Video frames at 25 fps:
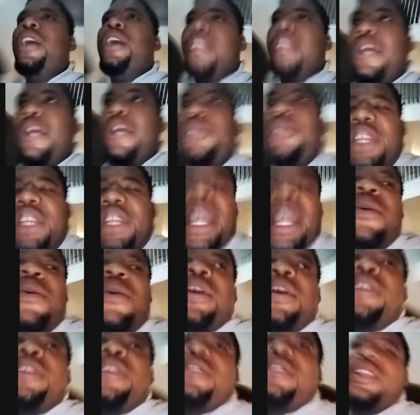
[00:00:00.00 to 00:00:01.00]
They would
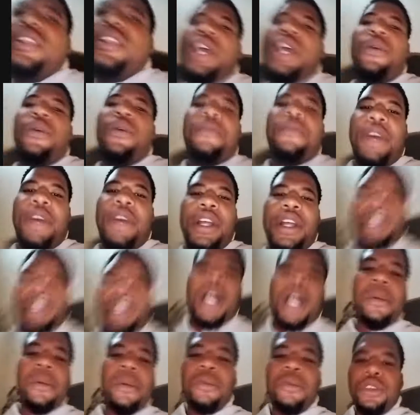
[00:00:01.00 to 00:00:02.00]
fund the
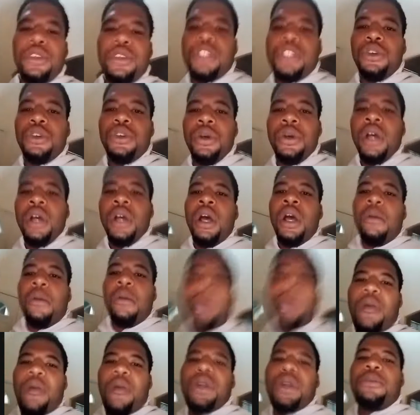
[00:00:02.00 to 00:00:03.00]
comic book too,
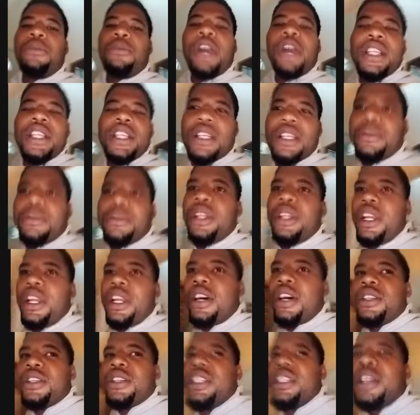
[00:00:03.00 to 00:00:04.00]
but I want to bring something
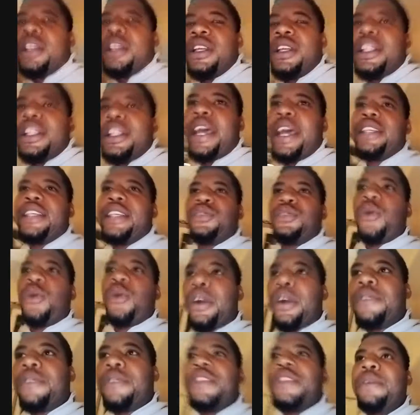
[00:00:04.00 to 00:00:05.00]
else that's
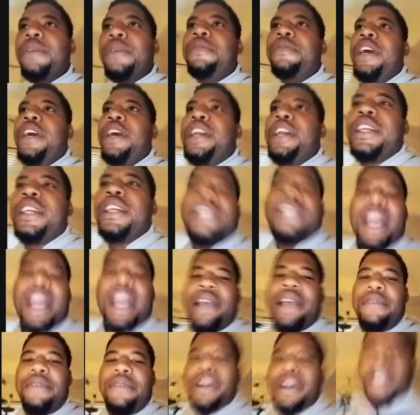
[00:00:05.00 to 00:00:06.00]
worth them funding because
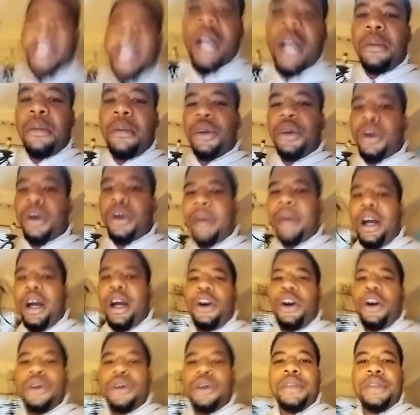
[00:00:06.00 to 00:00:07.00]
I can find a comic book on my
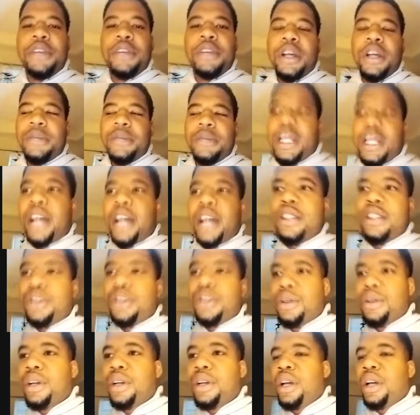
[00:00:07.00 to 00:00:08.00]
own if it comes down
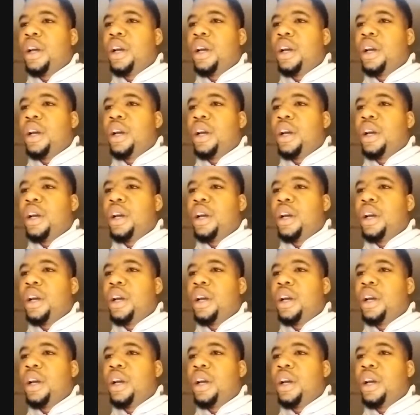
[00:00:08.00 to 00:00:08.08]
to it.